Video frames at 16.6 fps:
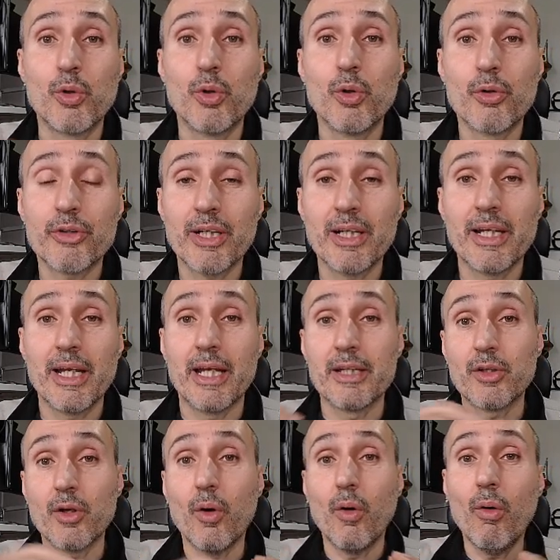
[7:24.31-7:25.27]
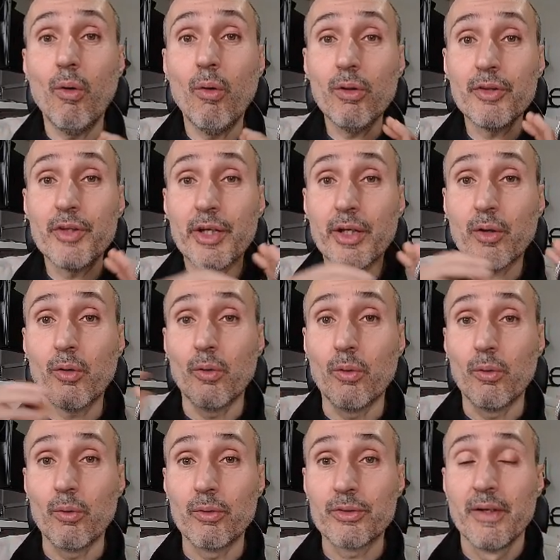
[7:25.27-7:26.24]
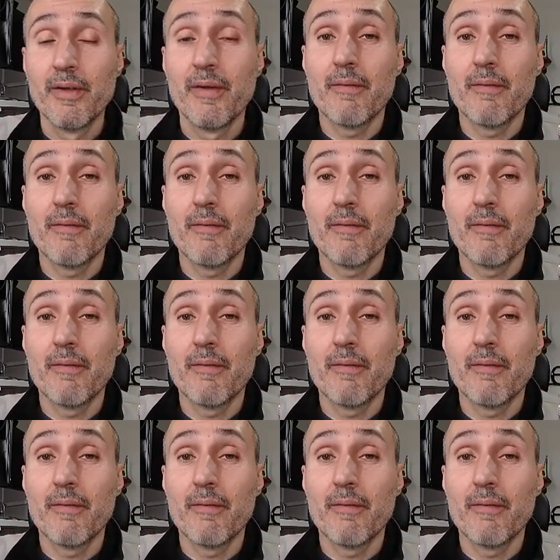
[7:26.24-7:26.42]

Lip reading: correlate all the calls